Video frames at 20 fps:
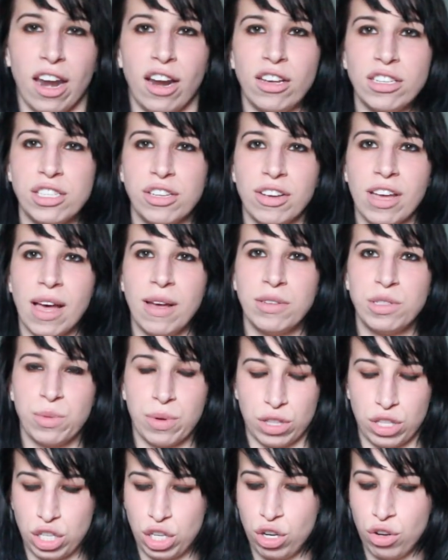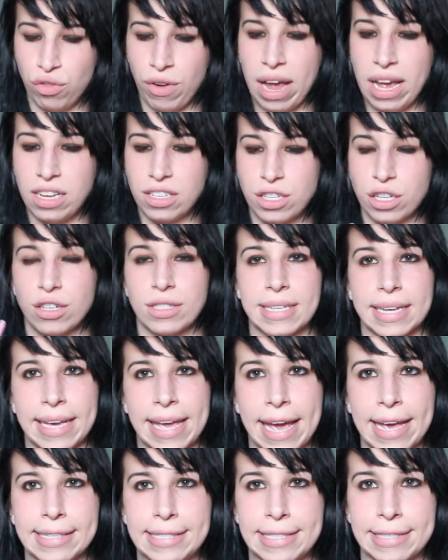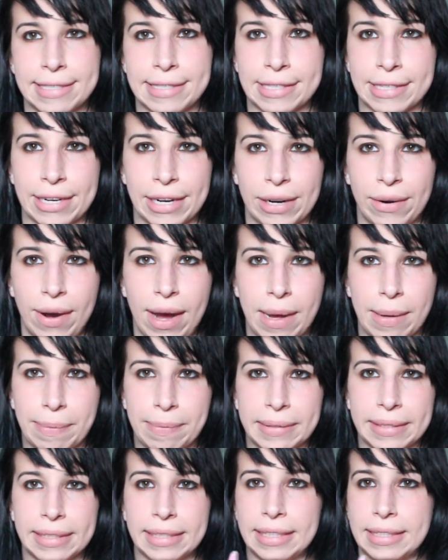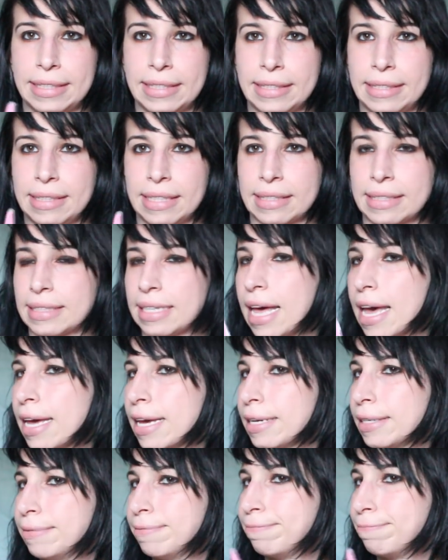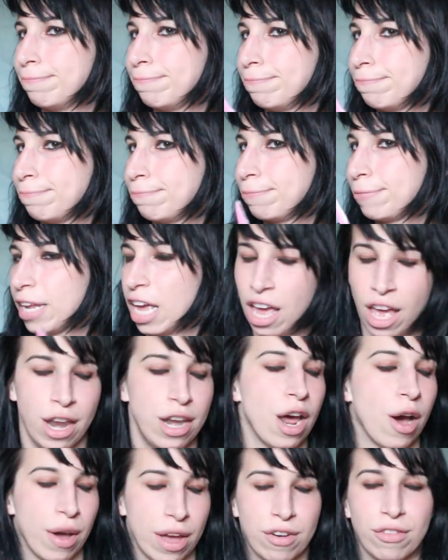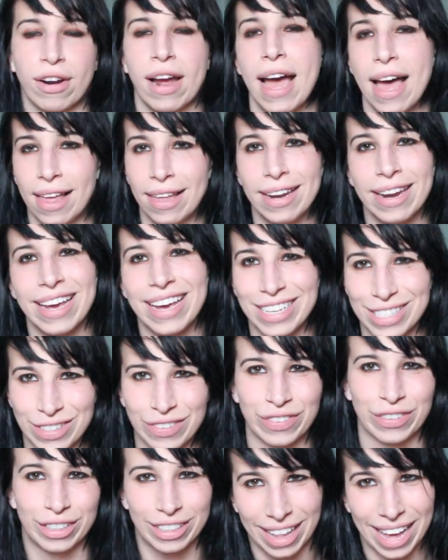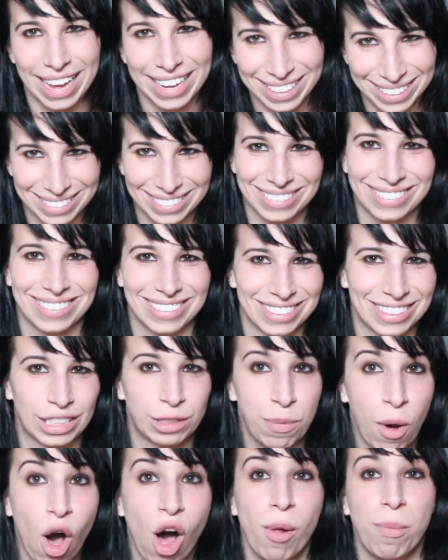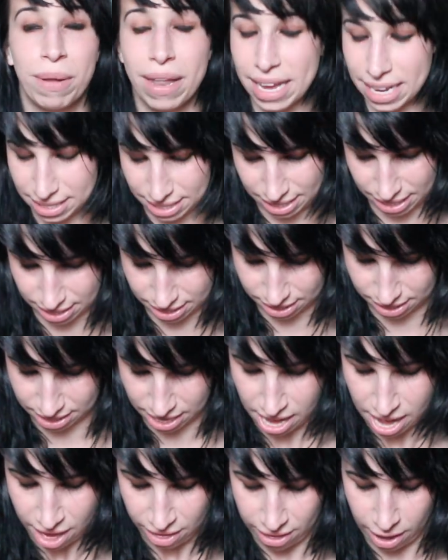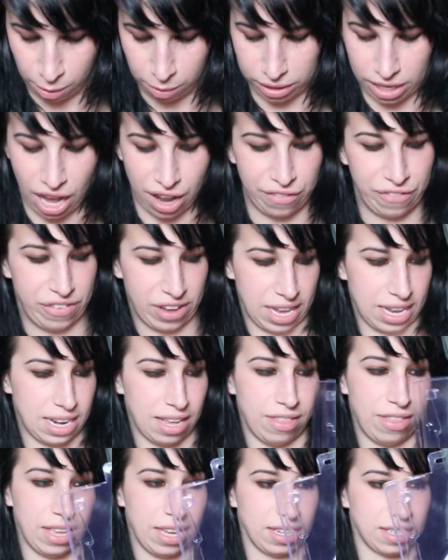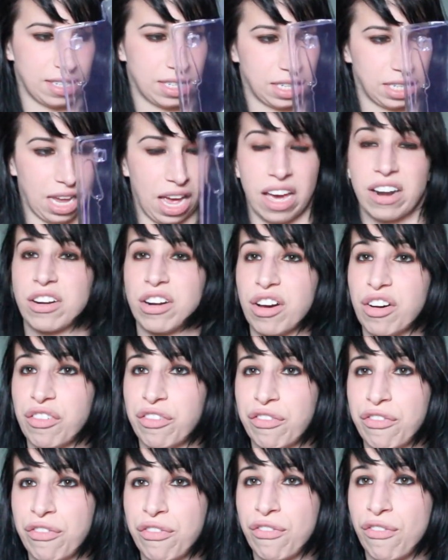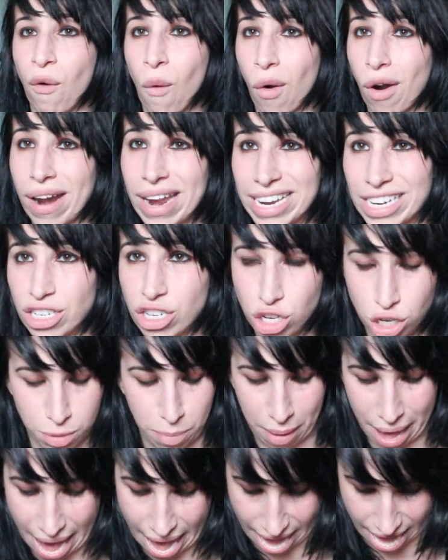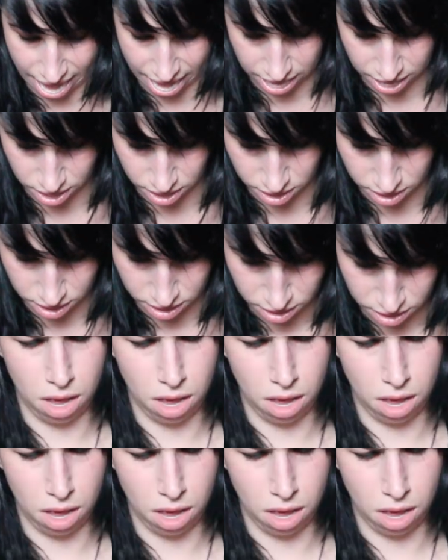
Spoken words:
It also comes with two razors in case you screw up and you need to just, like... No, in reality, it's for, like, small places that will not fit this, I don't know, 4-inch pad.